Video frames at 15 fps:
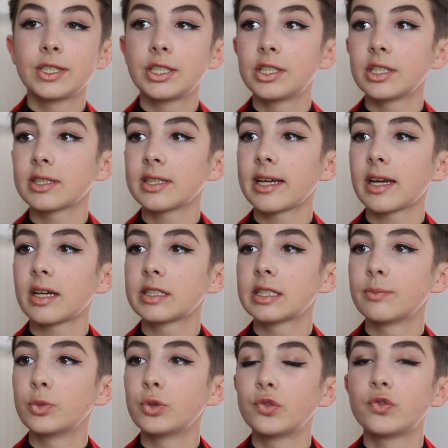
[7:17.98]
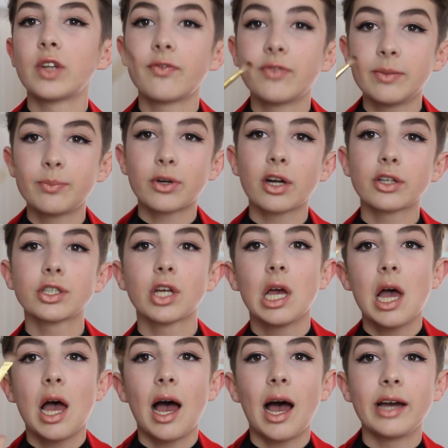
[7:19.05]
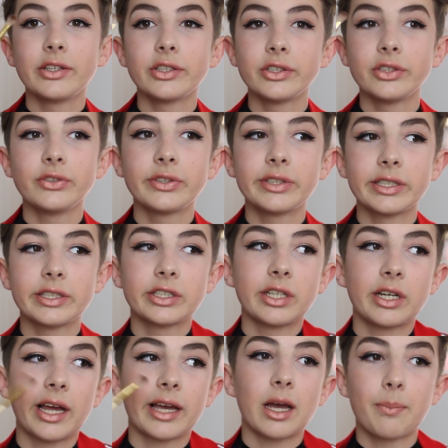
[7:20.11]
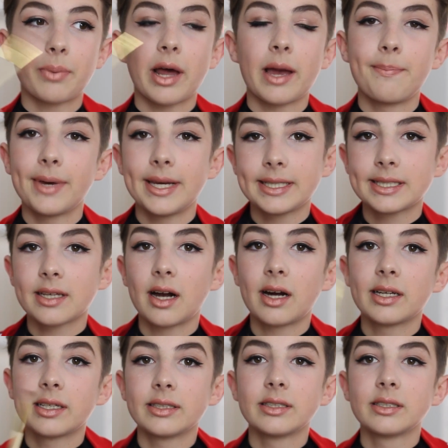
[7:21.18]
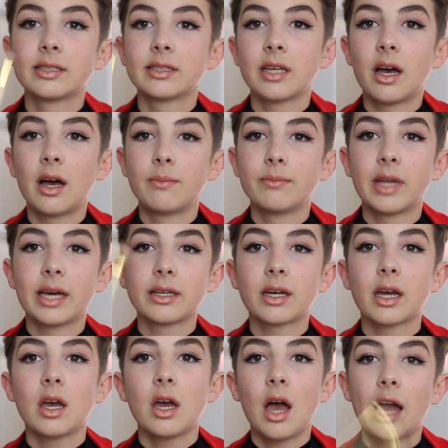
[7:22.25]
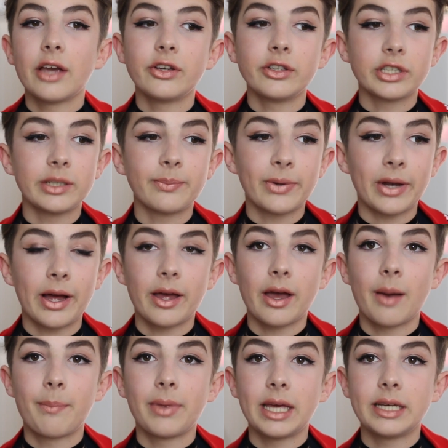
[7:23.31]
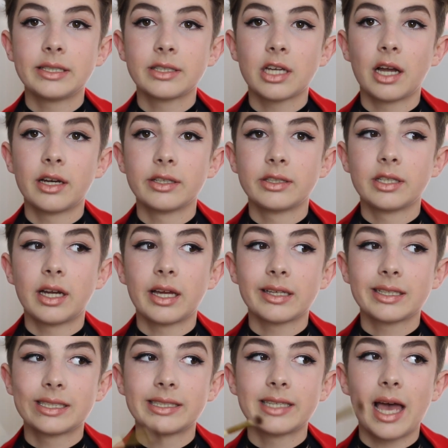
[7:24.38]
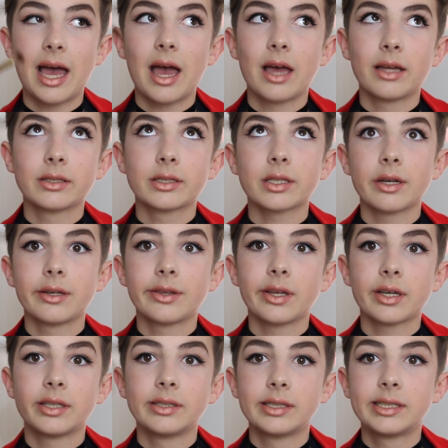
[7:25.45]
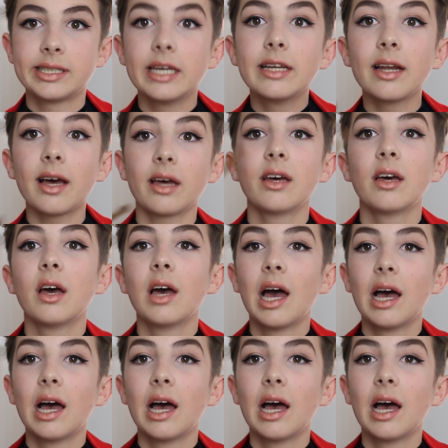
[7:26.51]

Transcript: which is just like a small fluffy brush. I just use this to like apply base colors. Like I usually apply a base color to like set the concealer.